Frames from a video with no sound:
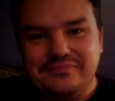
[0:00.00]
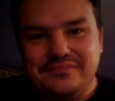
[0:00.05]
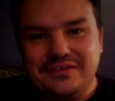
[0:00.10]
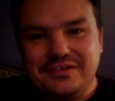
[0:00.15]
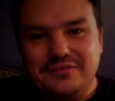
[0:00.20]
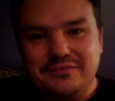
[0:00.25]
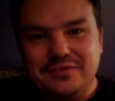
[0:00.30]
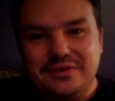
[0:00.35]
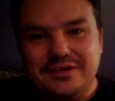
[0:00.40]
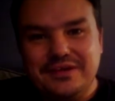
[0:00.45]

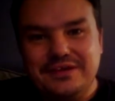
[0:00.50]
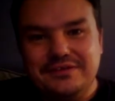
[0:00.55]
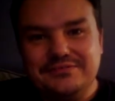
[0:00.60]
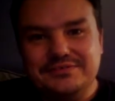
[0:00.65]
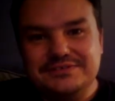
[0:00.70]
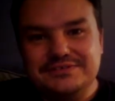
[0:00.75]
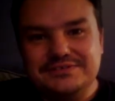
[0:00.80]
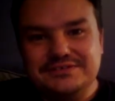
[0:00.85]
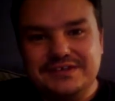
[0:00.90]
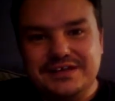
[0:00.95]
when he
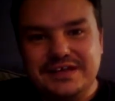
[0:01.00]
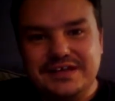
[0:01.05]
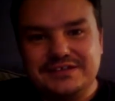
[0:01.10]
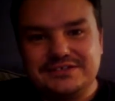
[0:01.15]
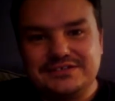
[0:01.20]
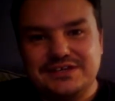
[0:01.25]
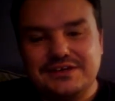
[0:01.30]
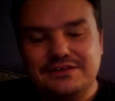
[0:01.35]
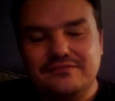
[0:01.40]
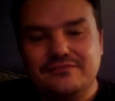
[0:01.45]
was
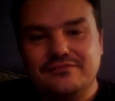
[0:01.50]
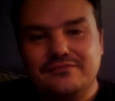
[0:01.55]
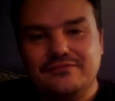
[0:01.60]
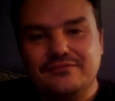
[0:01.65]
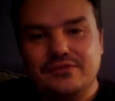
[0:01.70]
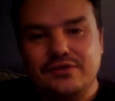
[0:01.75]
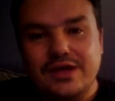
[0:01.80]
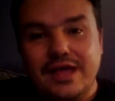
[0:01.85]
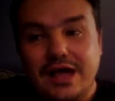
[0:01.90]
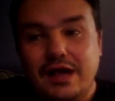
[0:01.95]
asking
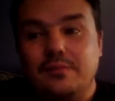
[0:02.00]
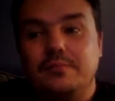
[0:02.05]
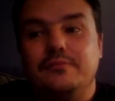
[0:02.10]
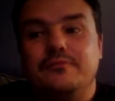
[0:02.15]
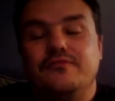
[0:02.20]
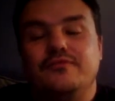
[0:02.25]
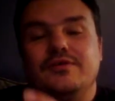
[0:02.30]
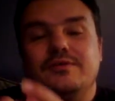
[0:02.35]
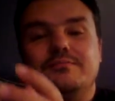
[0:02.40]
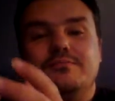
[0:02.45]
for
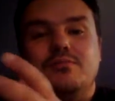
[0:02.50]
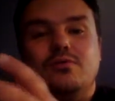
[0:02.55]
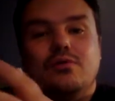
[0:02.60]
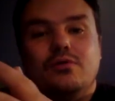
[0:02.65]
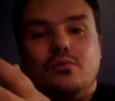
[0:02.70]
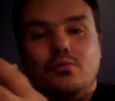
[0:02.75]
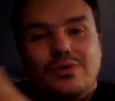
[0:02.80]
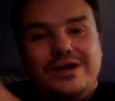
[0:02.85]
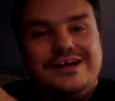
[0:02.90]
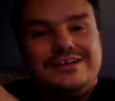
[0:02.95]
help from
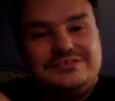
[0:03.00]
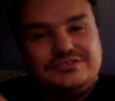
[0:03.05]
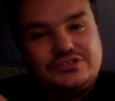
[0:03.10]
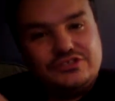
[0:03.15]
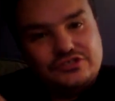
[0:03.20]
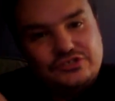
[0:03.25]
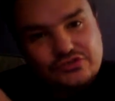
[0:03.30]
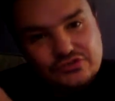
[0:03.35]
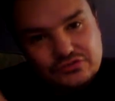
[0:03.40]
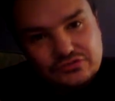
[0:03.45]
more
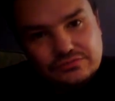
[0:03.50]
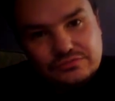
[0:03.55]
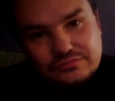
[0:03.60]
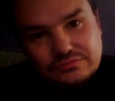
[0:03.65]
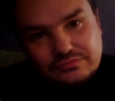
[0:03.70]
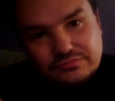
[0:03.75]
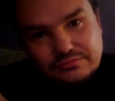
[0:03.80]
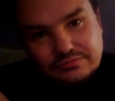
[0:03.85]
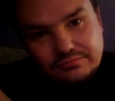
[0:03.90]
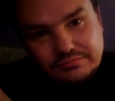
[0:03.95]
well-to-do
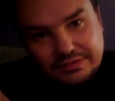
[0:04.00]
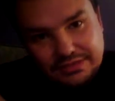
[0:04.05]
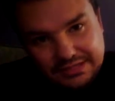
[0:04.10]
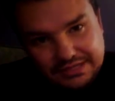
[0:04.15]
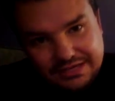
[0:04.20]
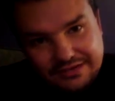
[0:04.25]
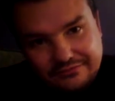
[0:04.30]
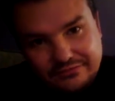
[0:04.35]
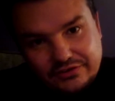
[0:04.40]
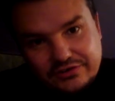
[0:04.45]

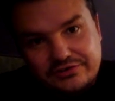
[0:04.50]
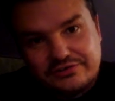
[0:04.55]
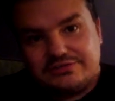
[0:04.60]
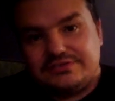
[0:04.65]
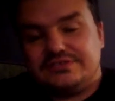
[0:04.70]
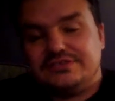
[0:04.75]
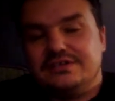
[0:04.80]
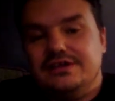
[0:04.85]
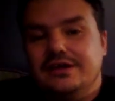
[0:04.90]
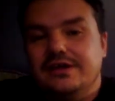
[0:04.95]

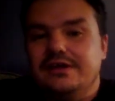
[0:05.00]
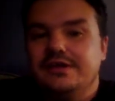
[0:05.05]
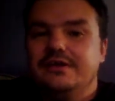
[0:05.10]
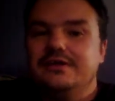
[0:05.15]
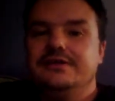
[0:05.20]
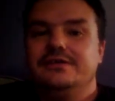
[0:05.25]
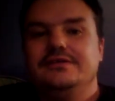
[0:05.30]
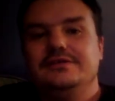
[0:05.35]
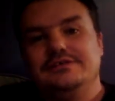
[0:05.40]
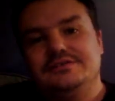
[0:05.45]
believers
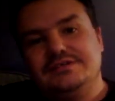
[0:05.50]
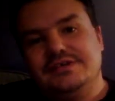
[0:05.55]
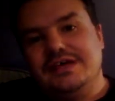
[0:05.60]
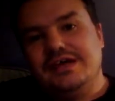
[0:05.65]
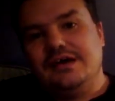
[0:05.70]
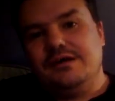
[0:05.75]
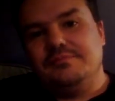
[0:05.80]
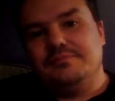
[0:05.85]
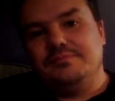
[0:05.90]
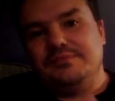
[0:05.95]
to
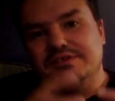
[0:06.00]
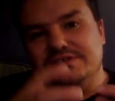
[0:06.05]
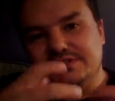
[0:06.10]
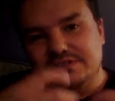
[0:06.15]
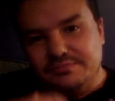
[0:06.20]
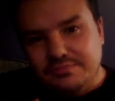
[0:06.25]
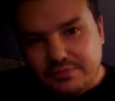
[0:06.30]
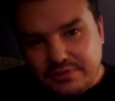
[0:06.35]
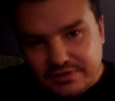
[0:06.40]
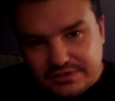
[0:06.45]
help
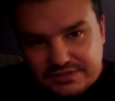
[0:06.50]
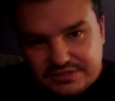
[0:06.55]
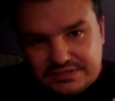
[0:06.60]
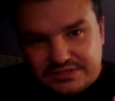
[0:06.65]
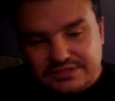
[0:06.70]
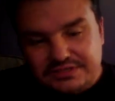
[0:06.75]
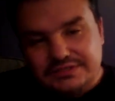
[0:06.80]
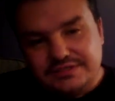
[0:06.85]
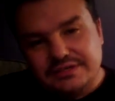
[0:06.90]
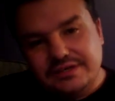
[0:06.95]

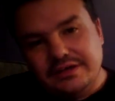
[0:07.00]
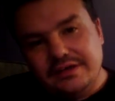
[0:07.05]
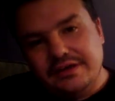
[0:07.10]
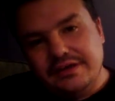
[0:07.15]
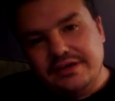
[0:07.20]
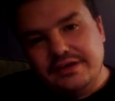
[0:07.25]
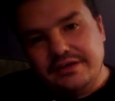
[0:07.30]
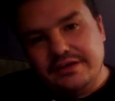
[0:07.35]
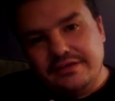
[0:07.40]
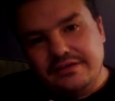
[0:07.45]
disperse
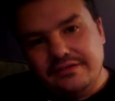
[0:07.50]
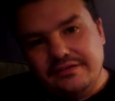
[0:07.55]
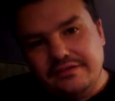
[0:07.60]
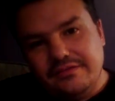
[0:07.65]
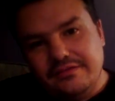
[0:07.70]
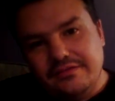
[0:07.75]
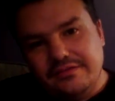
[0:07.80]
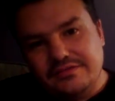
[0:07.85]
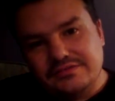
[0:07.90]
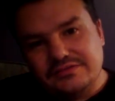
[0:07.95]

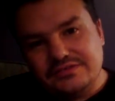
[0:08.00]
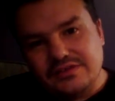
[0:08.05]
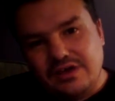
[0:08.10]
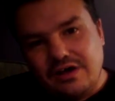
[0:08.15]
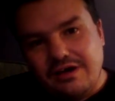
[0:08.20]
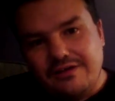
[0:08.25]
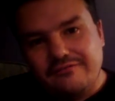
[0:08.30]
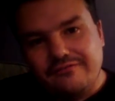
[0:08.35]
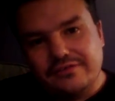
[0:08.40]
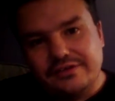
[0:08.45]
those
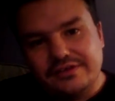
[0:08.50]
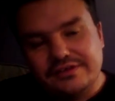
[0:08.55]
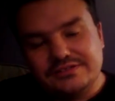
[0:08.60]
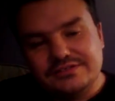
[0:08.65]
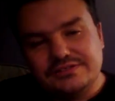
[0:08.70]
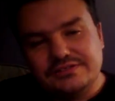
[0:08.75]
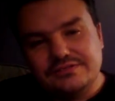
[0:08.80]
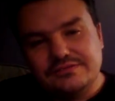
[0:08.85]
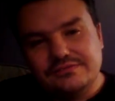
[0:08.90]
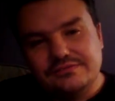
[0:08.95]

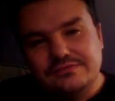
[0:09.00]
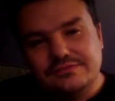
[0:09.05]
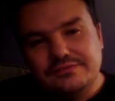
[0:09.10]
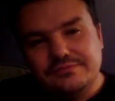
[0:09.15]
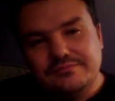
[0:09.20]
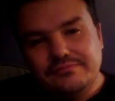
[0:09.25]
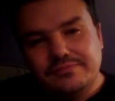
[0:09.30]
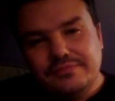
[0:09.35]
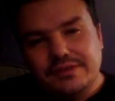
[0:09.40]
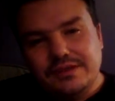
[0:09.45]
offerings to
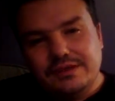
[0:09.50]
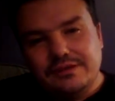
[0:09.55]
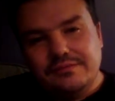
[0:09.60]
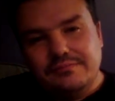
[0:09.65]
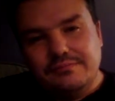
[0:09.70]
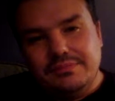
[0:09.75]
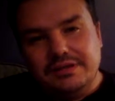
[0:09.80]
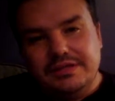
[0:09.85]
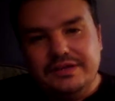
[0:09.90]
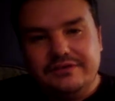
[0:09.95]

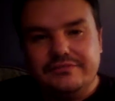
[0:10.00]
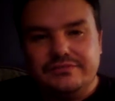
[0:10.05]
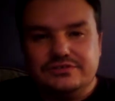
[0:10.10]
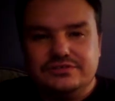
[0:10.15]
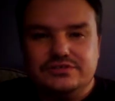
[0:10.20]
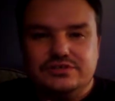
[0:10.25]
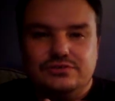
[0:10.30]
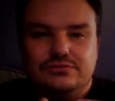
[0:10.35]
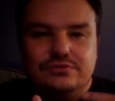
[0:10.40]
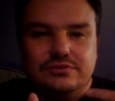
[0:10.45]

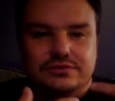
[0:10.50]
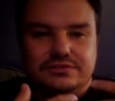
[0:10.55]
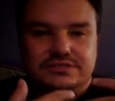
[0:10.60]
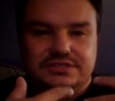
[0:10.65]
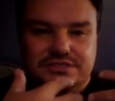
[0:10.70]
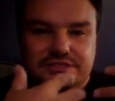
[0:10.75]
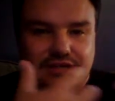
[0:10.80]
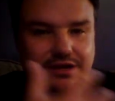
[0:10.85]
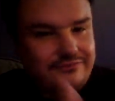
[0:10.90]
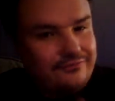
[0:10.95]
believers who were
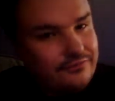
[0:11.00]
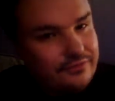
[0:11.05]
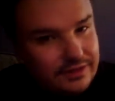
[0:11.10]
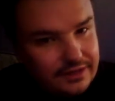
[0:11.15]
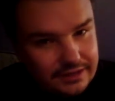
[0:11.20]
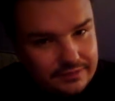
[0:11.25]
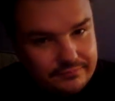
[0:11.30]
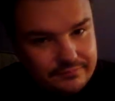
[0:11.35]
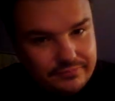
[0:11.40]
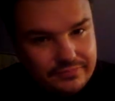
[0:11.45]

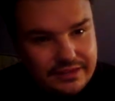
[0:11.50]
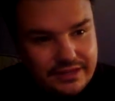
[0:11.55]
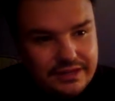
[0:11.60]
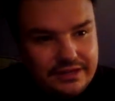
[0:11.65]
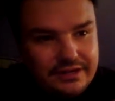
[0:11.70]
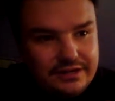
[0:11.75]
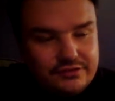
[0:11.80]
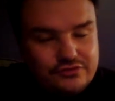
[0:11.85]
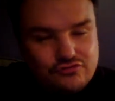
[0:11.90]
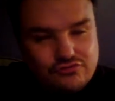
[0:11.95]
suffering
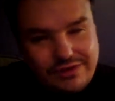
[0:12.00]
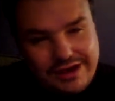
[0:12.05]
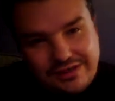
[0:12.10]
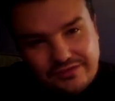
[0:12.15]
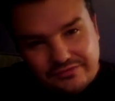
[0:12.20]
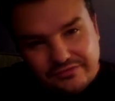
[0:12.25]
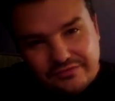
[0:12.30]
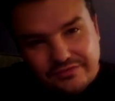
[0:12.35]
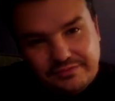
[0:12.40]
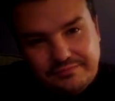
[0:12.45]
in a
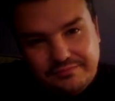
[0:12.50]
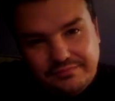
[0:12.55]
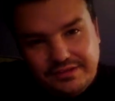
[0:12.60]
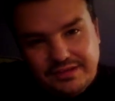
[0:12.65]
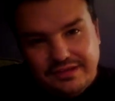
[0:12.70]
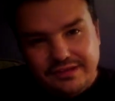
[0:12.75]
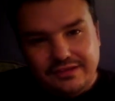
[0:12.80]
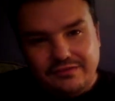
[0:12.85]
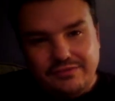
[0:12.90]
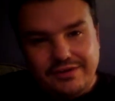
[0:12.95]
drought
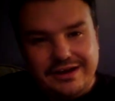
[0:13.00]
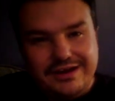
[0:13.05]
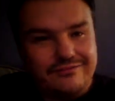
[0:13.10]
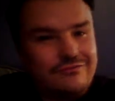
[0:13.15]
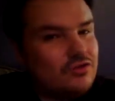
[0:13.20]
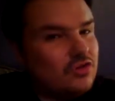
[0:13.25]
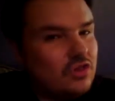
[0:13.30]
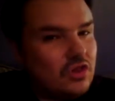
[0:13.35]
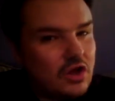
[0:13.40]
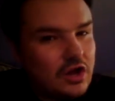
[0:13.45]
in the reign
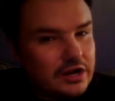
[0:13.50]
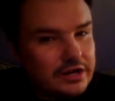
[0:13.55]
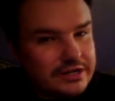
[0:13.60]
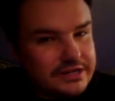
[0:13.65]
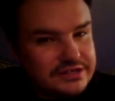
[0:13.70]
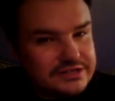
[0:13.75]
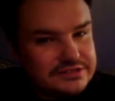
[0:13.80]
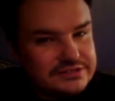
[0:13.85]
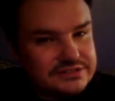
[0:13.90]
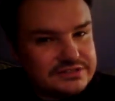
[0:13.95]
of
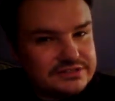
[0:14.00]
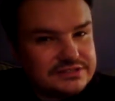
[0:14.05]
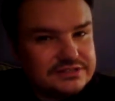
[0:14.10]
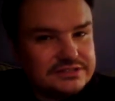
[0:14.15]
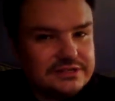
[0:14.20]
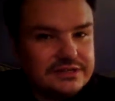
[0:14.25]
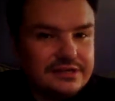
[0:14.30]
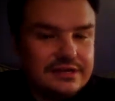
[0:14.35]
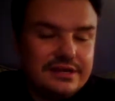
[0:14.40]
Claudius.